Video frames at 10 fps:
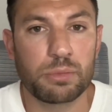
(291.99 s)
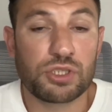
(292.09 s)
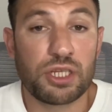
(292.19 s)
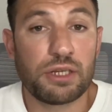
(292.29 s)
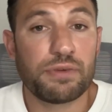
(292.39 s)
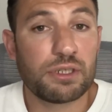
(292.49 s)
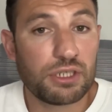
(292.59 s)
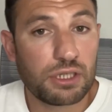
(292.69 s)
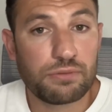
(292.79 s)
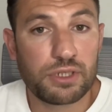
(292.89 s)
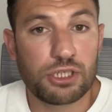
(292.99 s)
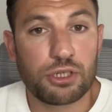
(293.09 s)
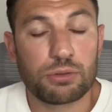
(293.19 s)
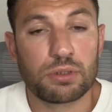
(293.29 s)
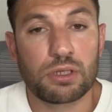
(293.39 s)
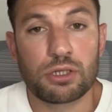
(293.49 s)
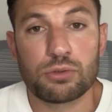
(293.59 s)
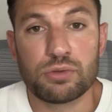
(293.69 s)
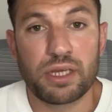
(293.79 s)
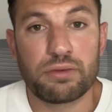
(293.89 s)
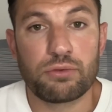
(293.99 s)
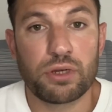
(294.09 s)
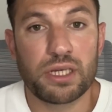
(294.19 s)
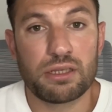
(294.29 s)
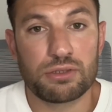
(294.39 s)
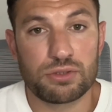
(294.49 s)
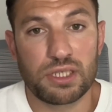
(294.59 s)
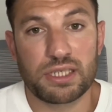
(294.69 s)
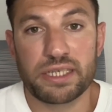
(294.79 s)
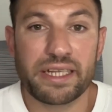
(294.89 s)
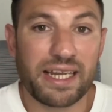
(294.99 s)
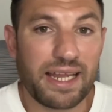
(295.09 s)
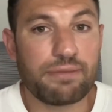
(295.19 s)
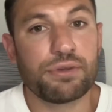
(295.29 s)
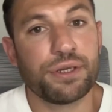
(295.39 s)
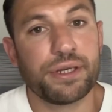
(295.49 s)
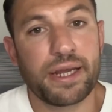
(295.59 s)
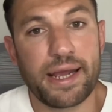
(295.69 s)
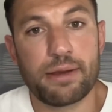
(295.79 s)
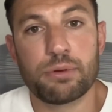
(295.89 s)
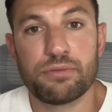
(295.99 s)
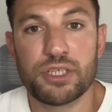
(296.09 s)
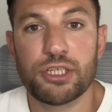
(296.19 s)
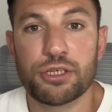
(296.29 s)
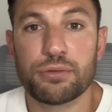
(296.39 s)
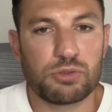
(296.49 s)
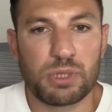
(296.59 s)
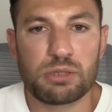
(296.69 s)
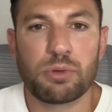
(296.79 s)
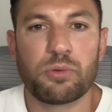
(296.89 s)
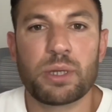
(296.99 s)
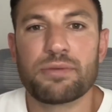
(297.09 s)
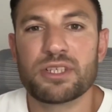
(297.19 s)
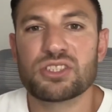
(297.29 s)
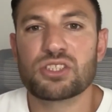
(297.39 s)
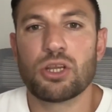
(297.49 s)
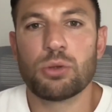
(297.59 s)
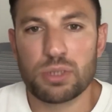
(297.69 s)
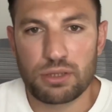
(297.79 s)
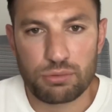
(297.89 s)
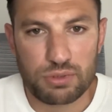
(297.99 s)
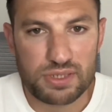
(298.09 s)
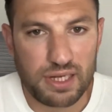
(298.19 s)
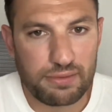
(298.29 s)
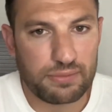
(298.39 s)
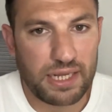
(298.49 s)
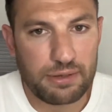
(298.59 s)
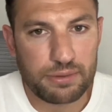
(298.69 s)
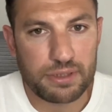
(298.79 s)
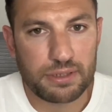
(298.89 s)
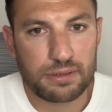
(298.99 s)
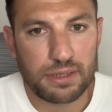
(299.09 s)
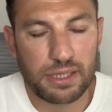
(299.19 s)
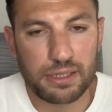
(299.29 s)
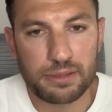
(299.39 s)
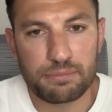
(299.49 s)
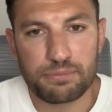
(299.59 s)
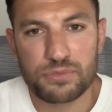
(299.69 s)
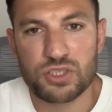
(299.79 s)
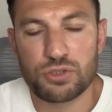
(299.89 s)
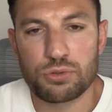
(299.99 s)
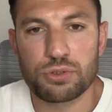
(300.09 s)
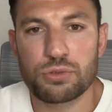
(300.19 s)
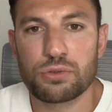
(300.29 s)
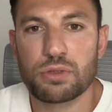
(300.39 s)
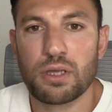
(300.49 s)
So then I found another video, a guy called Dave Gray. This was an 11-hour video. I was making my way very slowly through this 11-hour tutorial.